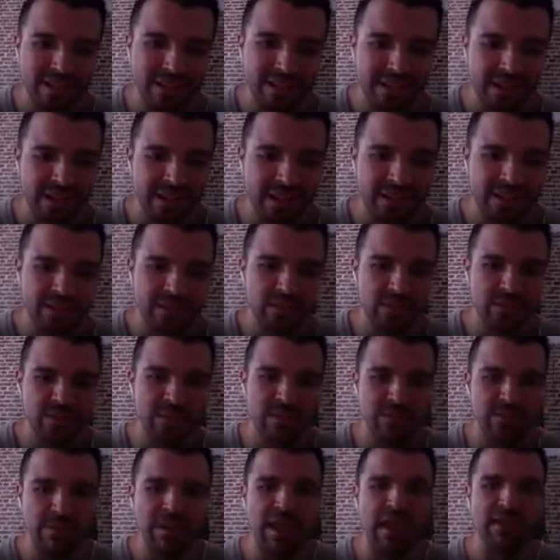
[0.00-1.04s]
into
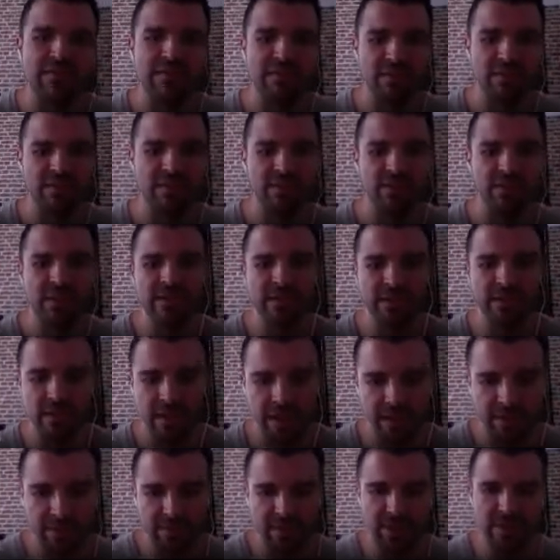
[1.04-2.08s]
the platform, right?
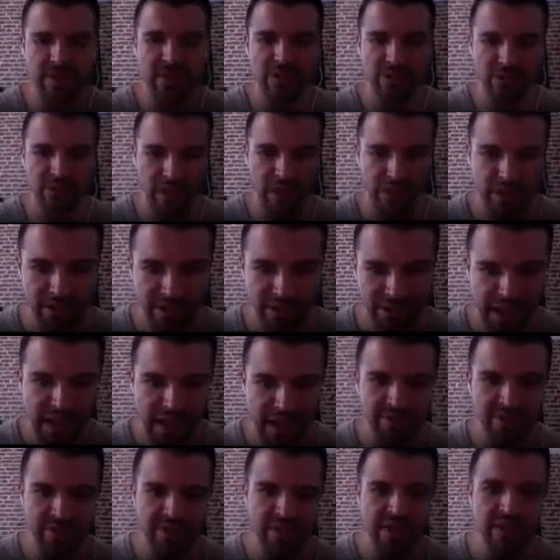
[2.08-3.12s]
And we try to
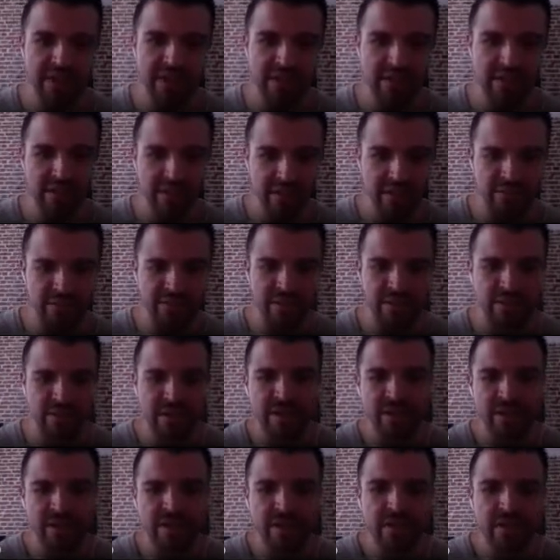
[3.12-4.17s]
gather data on different
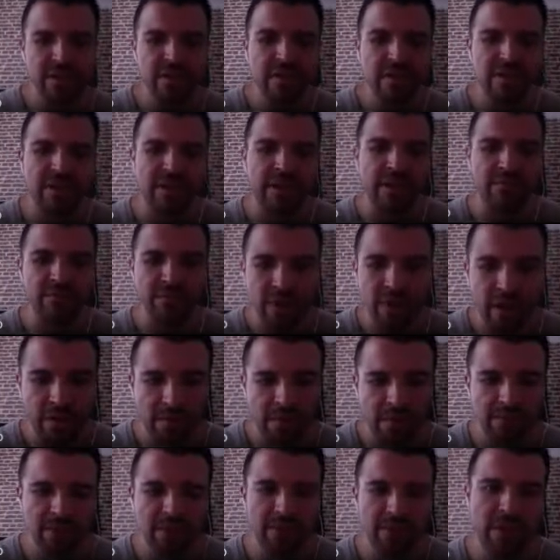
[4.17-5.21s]

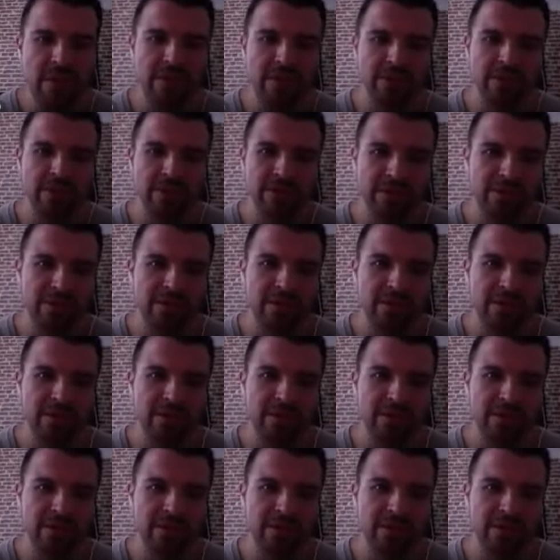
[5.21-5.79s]
problems throughout different